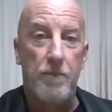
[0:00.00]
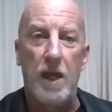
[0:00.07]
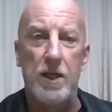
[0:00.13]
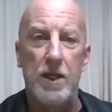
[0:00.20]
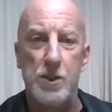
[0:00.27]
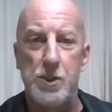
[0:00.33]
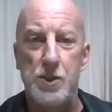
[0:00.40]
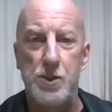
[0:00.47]

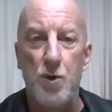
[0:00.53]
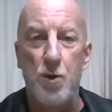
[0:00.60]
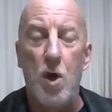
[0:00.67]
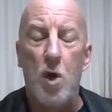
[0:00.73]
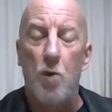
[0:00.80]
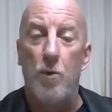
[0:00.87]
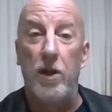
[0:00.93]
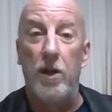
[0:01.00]
This is
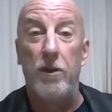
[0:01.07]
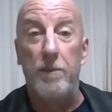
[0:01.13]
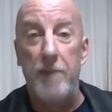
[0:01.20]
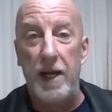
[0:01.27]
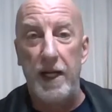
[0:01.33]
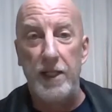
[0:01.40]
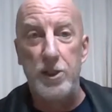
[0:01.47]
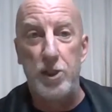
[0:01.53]
one of the
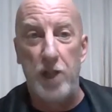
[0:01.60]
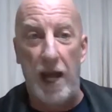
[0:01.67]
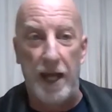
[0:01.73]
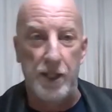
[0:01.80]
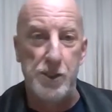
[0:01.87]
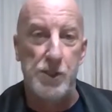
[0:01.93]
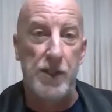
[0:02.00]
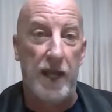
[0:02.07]
many
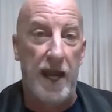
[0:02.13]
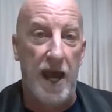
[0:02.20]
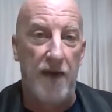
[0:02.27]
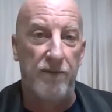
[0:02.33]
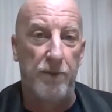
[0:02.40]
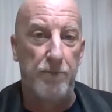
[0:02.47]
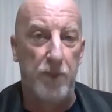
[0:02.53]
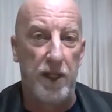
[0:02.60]
checks they have
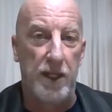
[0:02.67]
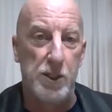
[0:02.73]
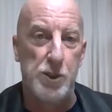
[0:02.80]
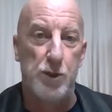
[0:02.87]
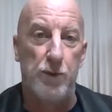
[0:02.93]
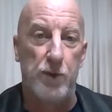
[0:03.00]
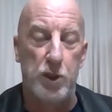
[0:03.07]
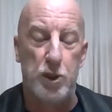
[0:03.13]
in place
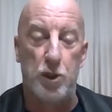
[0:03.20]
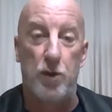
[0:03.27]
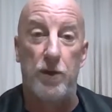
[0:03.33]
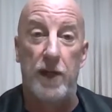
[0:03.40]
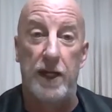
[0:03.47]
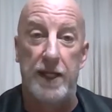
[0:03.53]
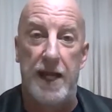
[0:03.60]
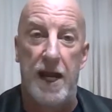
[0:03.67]
to ensure
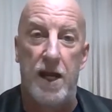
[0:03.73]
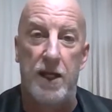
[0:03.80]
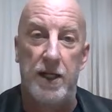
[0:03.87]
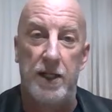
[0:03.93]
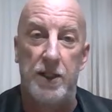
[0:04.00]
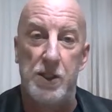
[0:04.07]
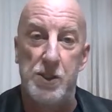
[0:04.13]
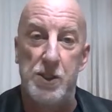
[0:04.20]
that
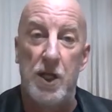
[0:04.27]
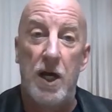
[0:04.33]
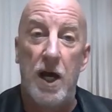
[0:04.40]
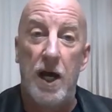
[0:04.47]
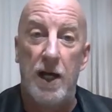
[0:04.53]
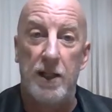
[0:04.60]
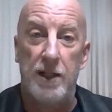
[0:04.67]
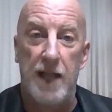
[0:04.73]
Canada's
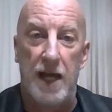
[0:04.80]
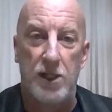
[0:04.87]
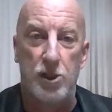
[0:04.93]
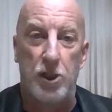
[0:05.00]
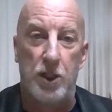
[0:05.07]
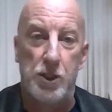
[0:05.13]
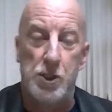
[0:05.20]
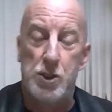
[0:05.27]

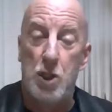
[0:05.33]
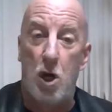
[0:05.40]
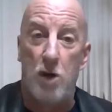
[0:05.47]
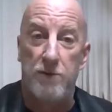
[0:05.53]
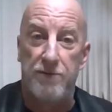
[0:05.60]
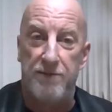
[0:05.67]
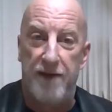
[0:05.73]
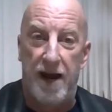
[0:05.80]
elections are
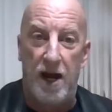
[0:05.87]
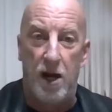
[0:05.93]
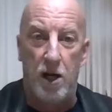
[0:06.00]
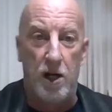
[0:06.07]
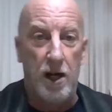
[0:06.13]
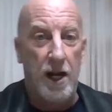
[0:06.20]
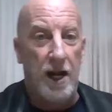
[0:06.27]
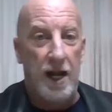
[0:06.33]

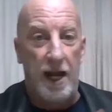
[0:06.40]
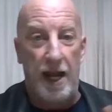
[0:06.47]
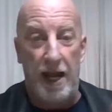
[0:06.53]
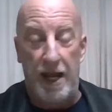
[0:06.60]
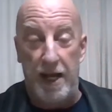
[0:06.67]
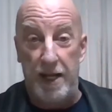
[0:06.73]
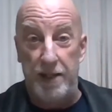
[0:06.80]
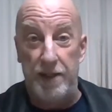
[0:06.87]
fair
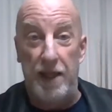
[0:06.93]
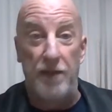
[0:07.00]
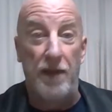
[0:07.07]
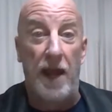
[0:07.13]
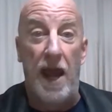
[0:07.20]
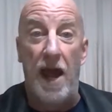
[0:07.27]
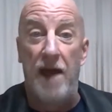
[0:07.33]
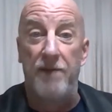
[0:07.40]
and that
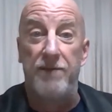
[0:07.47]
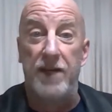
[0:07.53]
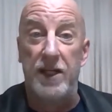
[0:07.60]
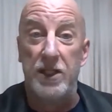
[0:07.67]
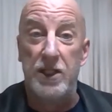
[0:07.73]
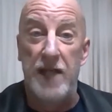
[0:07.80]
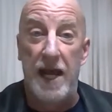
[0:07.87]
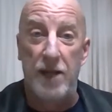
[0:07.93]
they have
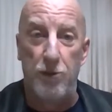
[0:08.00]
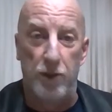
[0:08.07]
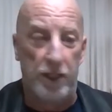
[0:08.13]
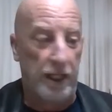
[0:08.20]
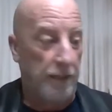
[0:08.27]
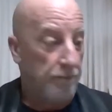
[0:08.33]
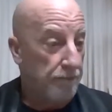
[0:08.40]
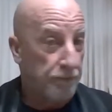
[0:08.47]

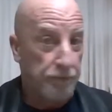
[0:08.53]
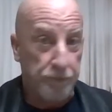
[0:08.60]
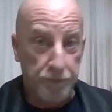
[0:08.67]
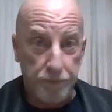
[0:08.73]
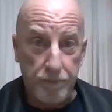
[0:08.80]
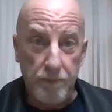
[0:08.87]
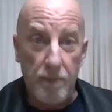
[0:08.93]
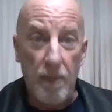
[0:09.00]
integrity.
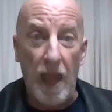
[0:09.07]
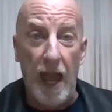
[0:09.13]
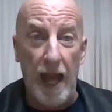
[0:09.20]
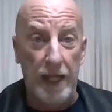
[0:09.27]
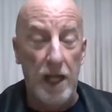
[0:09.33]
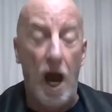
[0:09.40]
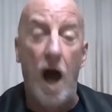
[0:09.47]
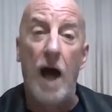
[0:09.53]

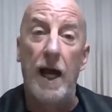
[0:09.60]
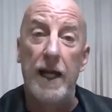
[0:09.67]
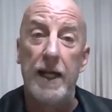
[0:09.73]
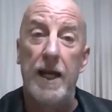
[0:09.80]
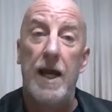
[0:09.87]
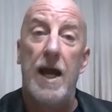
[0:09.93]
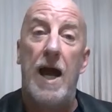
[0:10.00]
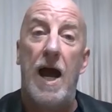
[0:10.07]
And
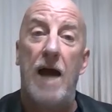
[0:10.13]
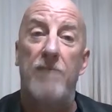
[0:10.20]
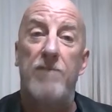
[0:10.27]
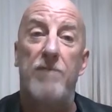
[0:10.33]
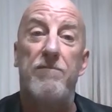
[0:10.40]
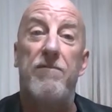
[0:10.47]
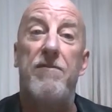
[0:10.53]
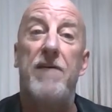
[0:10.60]
I have
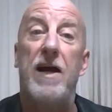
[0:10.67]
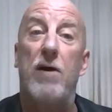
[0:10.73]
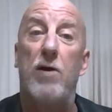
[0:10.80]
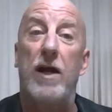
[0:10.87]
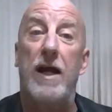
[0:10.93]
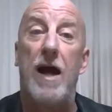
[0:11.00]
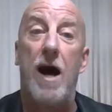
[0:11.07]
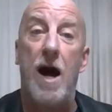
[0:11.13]
a
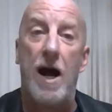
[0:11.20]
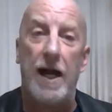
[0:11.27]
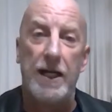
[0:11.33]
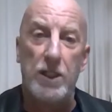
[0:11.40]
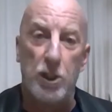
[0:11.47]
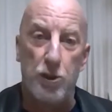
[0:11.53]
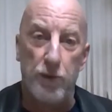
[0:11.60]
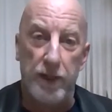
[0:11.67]
very high
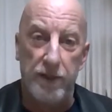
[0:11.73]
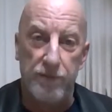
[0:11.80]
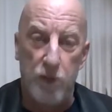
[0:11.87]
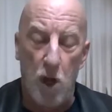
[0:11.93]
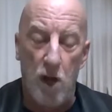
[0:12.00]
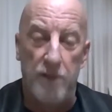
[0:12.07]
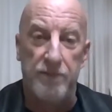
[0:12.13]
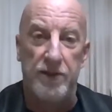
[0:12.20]
degree of
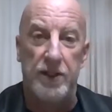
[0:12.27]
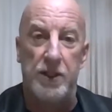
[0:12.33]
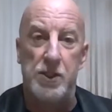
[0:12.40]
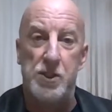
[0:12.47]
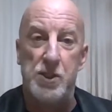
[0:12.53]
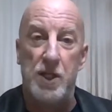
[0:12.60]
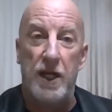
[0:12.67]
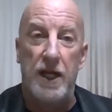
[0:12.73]

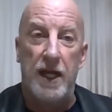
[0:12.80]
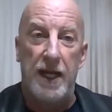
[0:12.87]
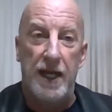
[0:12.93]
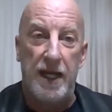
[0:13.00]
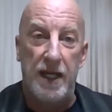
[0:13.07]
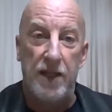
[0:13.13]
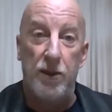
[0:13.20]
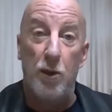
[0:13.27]
confidence
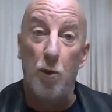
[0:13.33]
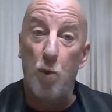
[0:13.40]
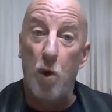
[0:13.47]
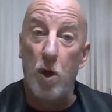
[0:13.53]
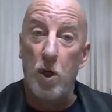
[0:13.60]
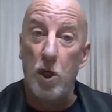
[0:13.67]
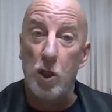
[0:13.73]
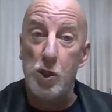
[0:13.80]
in the
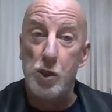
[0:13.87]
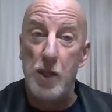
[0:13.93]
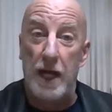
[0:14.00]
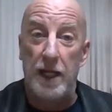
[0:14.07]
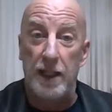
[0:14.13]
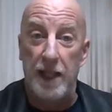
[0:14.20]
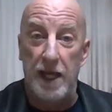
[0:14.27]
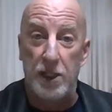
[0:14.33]
workers at
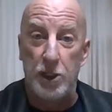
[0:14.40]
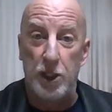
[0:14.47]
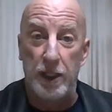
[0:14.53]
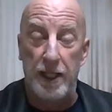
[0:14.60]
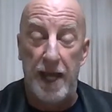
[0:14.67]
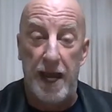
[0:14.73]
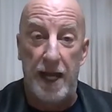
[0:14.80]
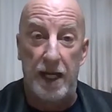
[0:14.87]
Election
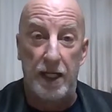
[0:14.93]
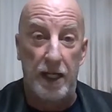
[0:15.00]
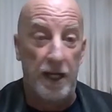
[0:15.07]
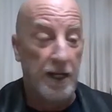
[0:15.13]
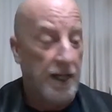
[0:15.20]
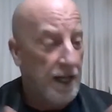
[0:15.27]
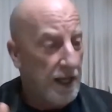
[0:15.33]
Canada.